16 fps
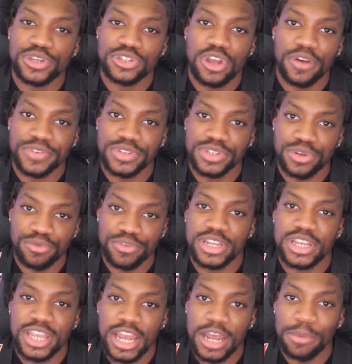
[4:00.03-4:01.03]
half is a
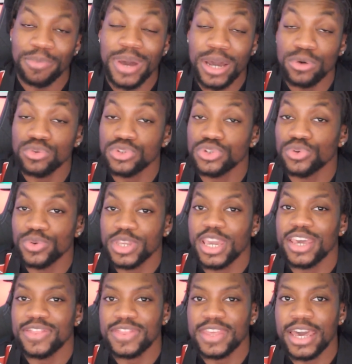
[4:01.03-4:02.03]
recap, but I also
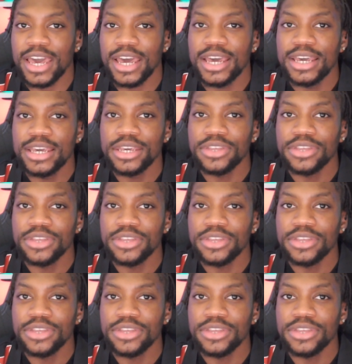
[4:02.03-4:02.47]
get that